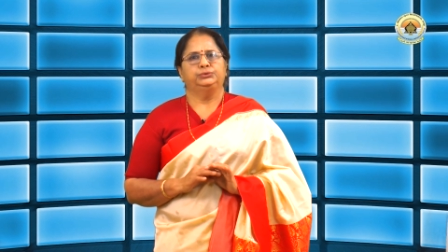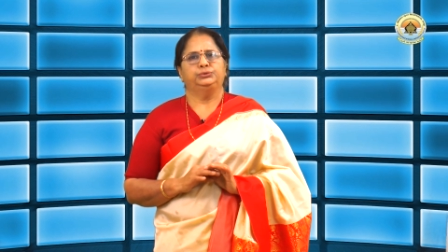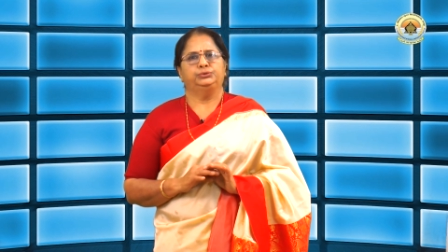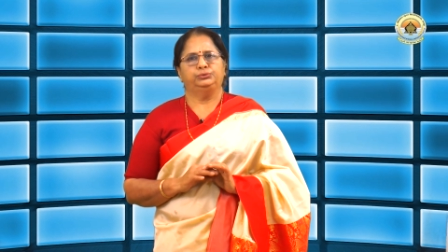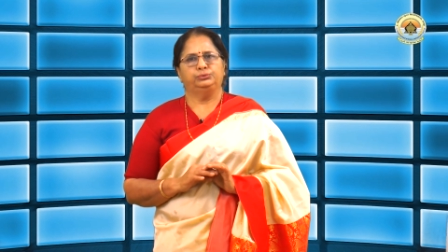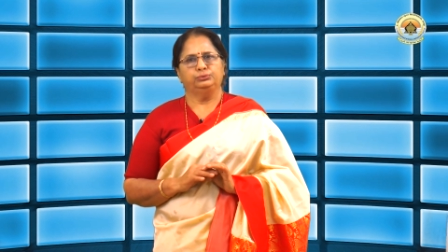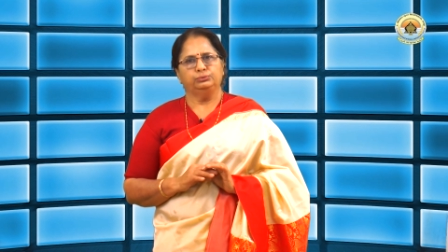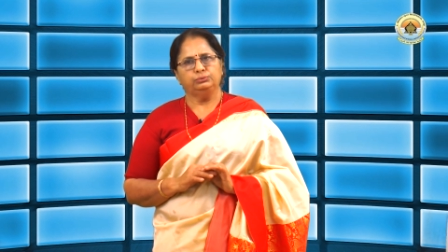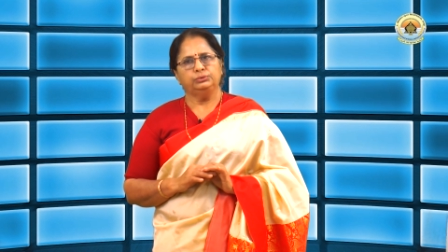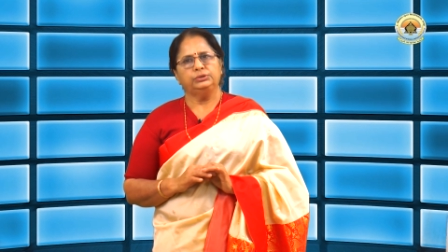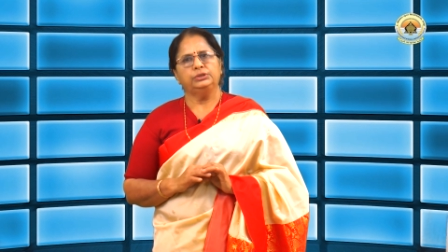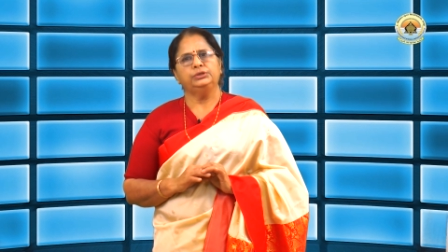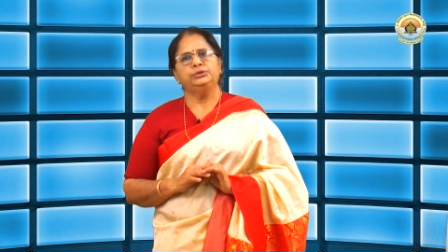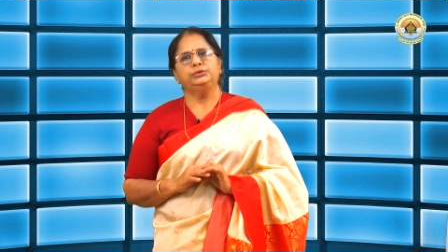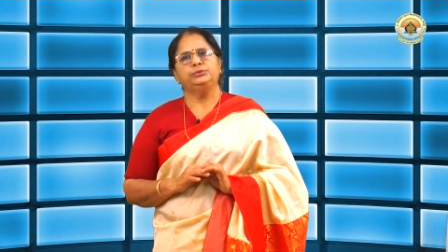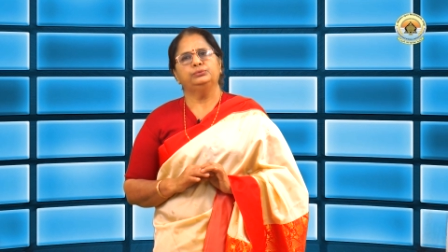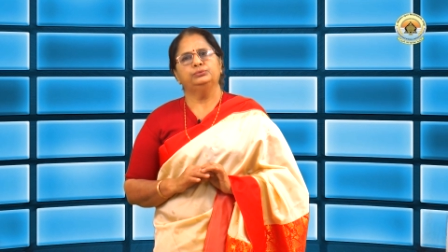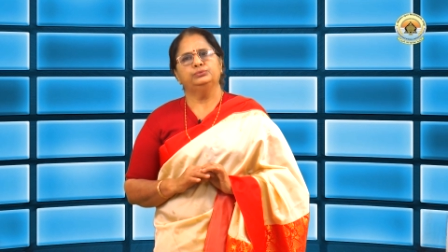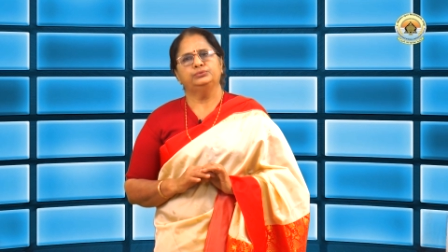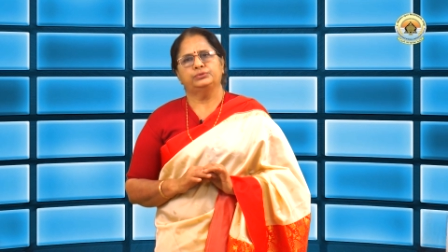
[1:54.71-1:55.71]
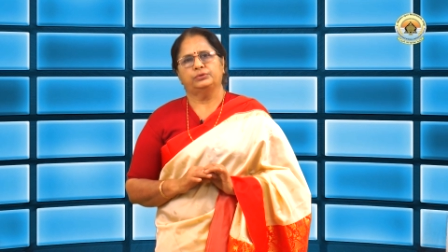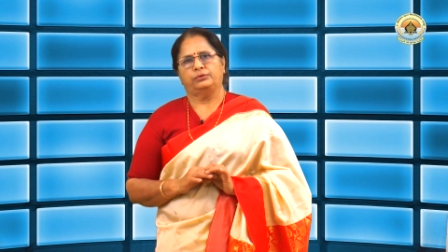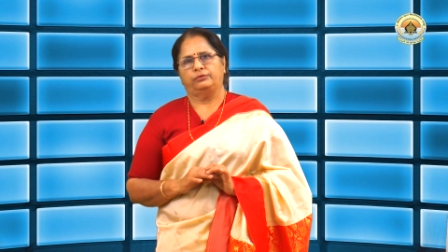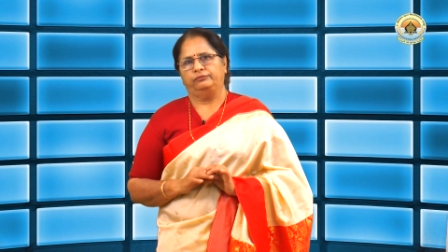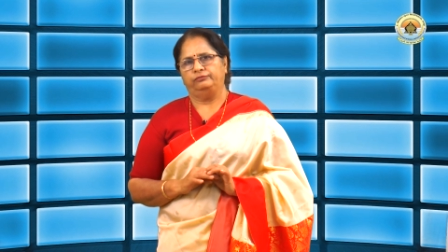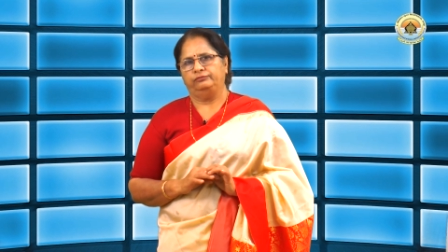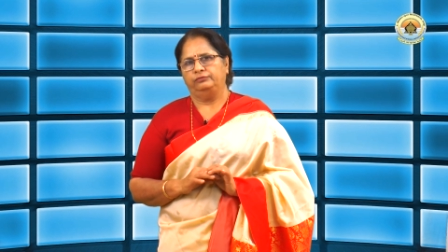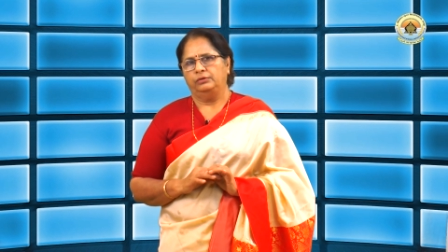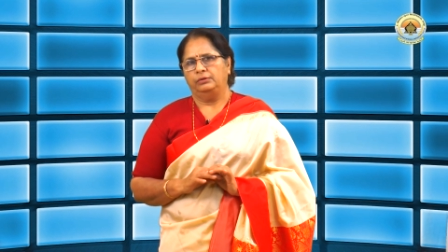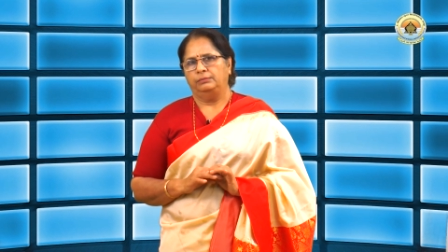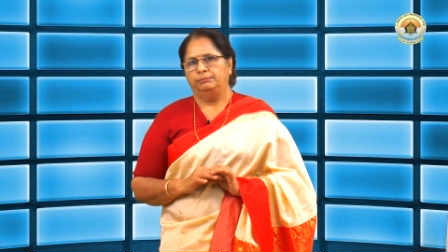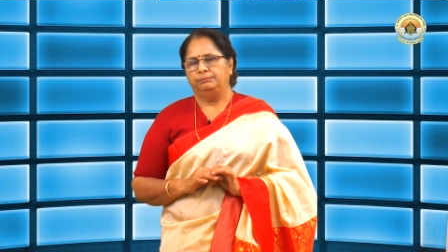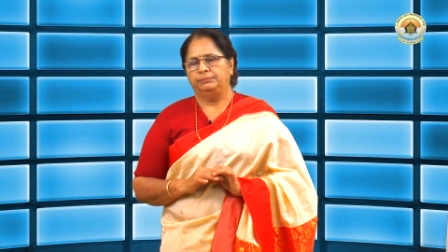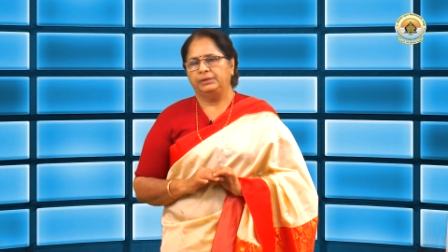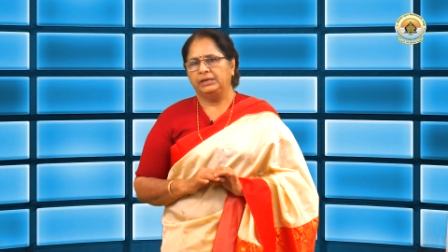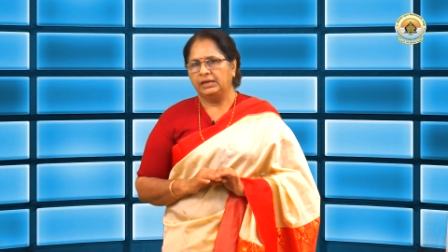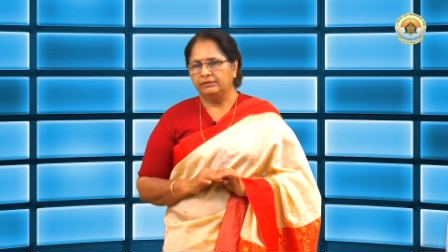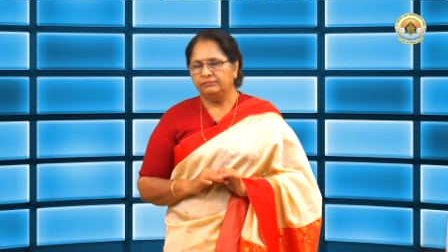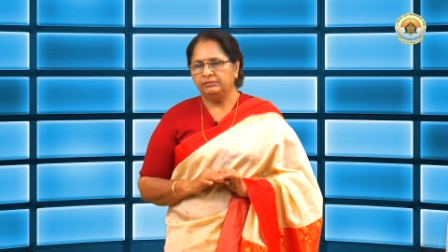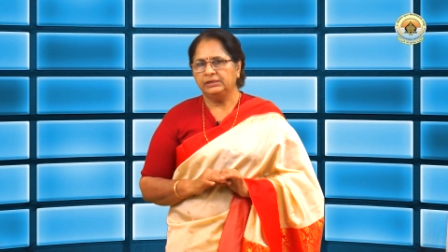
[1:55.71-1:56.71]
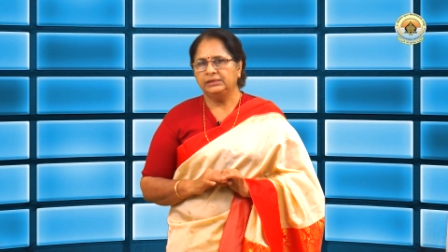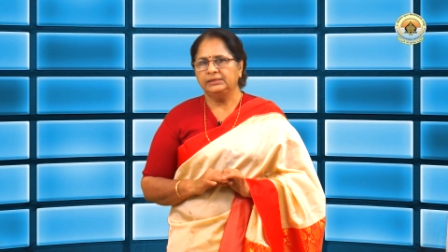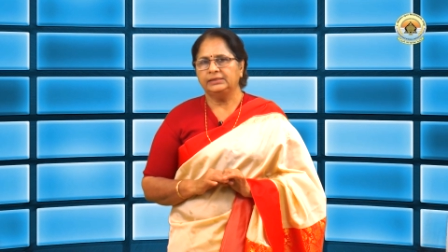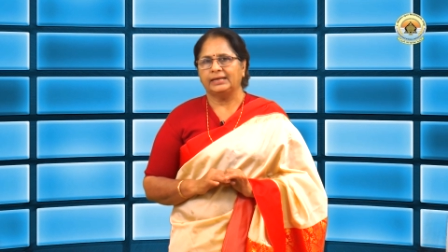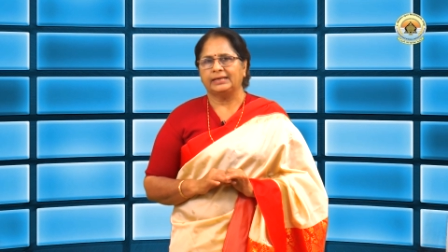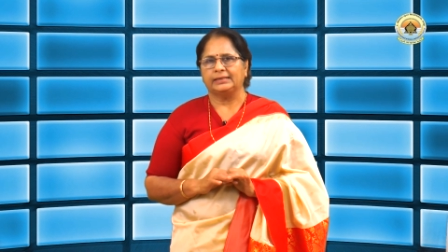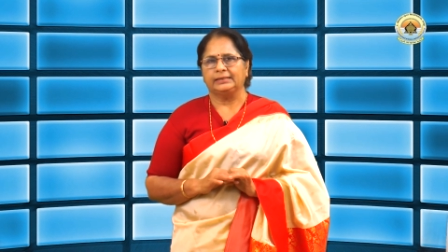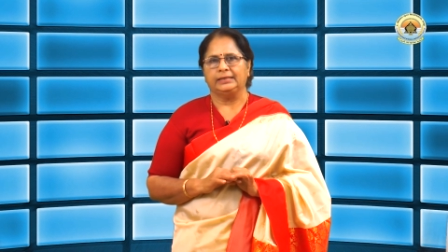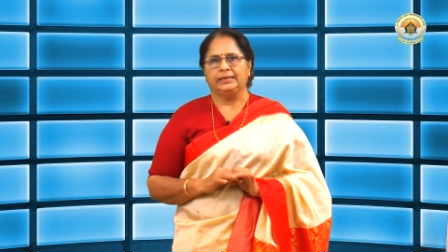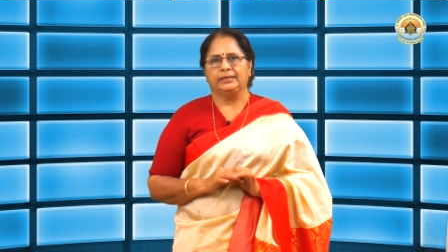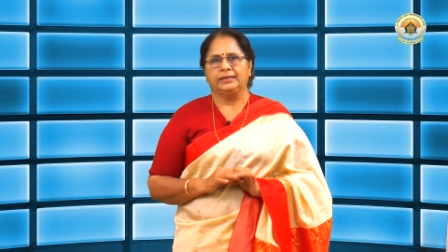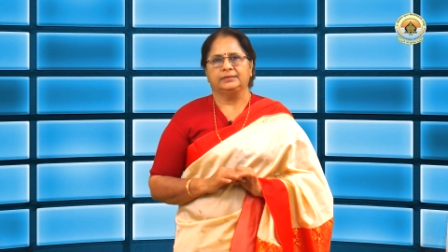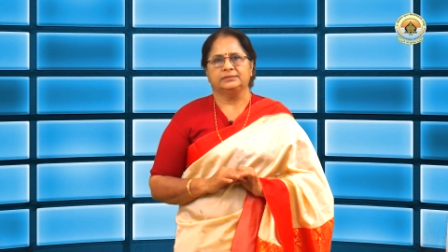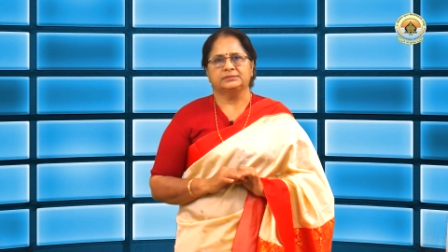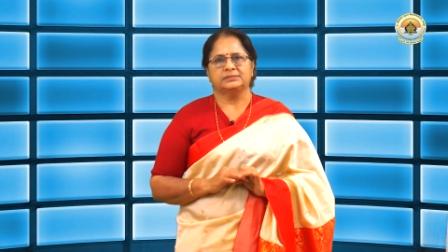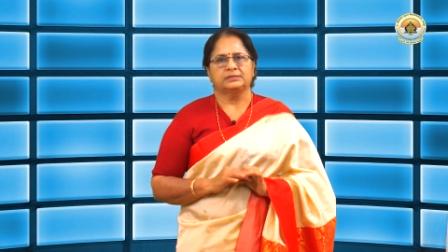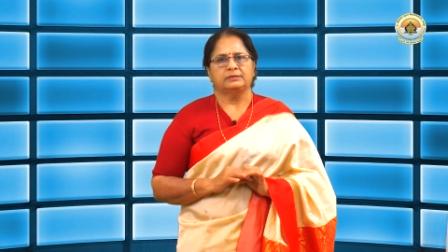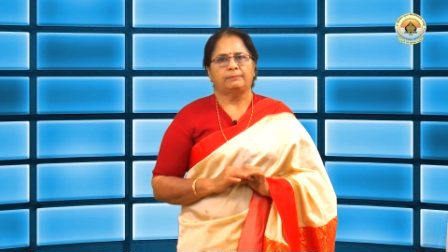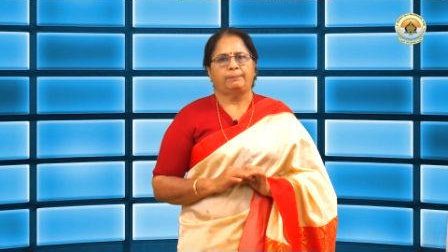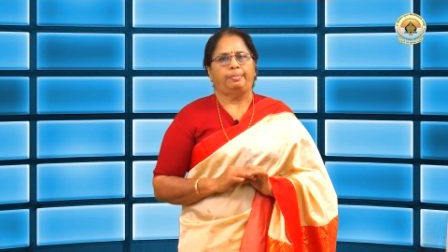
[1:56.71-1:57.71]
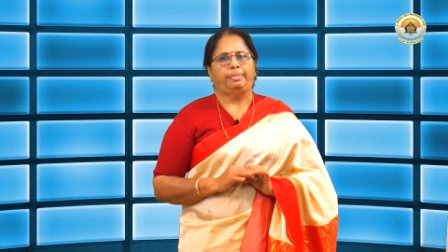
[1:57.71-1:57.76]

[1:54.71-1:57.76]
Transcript: through the use of behavioral techniques